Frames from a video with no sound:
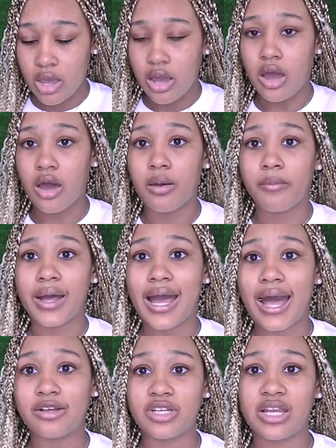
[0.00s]
I
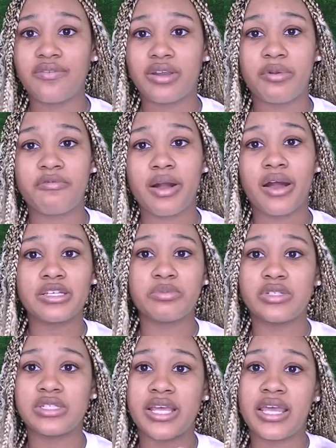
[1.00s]
was trying to find a way for my
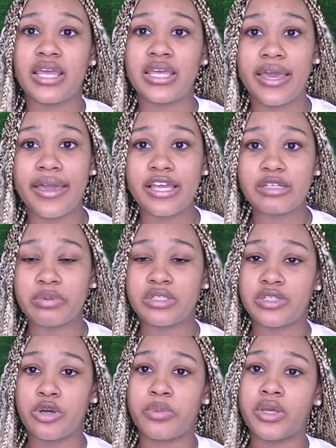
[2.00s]
customers to stay engaged but
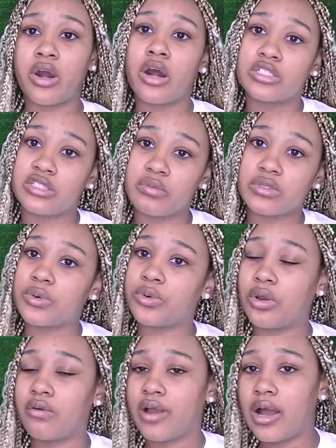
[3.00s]
still be conscious of what's going
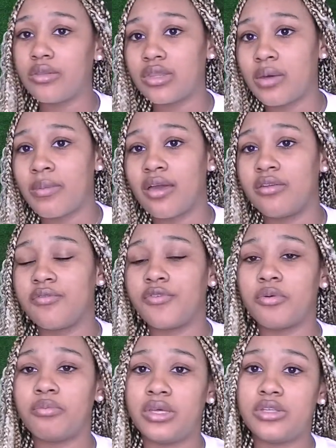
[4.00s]
on around them, and
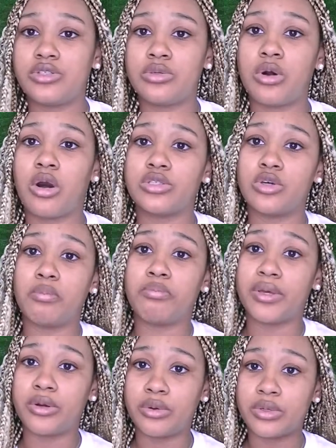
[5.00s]
for me to also
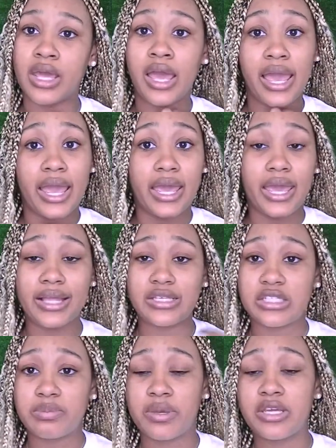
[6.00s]
build
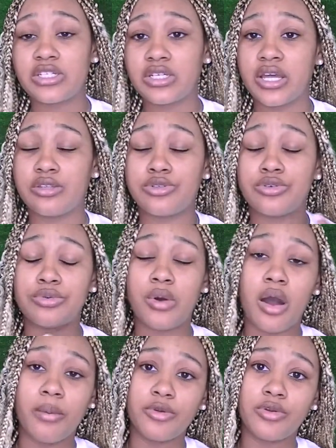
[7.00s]
anticipation and to you
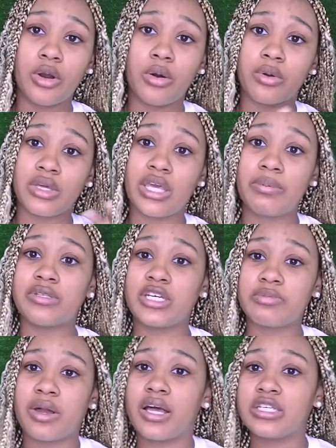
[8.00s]
know, keep in
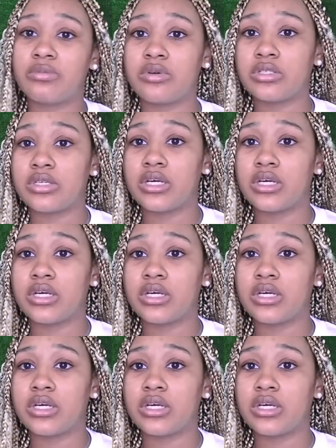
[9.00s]
touch with my customers